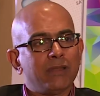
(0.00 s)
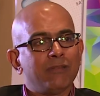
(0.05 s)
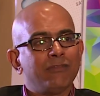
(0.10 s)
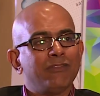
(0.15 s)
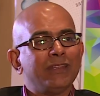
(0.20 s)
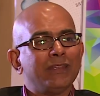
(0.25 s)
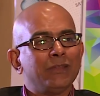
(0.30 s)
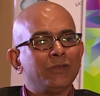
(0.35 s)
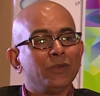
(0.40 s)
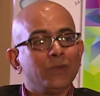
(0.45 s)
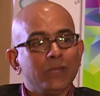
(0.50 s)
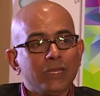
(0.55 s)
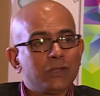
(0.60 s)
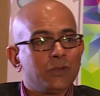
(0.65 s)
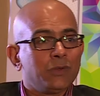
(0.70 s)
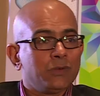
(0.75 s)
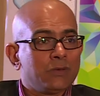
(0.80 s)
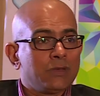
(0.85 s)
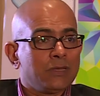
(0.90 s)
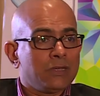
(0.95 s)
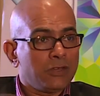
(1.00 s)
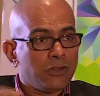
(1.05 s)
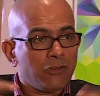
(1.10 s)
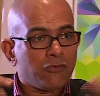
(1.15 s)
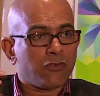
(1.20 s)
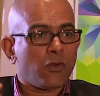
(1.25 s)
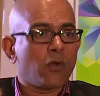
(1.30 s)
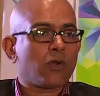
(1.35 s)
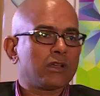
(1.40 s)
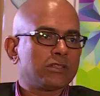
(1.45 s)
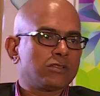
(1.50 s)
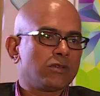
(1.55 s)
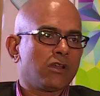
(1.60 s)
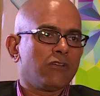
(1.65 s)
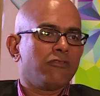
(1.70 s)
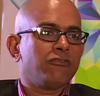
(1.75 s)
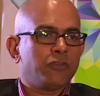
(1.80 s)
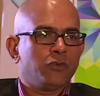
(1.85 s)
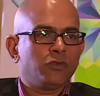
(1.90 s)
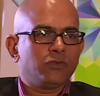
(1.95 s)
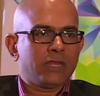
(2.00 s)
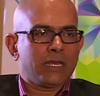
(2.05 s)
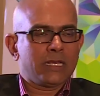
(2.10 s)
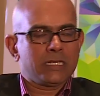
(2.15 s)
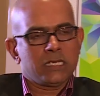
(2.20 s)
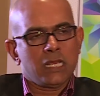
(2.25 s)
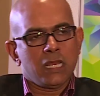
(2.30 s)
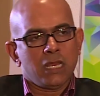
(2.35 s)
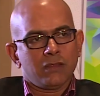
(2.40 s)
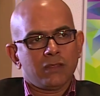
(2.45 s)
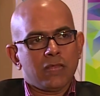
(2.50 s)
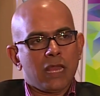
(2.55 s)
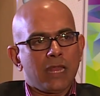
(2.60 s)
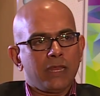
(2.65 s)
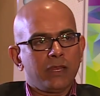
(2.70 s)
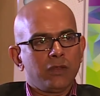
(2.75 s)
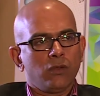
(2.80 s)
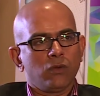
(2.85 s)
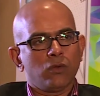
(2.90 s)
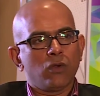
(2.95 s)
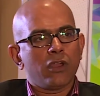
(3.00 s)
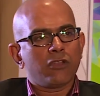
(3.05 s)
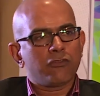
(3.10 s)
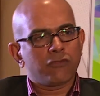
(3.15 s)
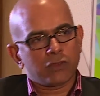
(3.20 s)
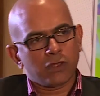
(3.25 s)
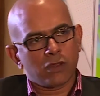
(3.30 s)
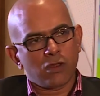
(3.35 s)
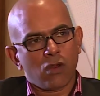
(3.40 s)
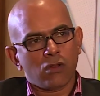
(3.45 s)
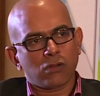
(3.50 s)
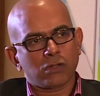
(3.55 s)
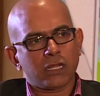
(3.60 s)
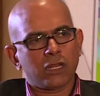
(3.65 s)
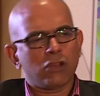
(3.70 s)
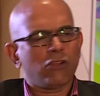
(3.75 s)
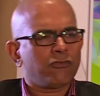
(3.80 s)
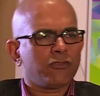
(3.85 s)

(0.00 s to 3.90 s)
You need to focus on a few things than going for the long tail.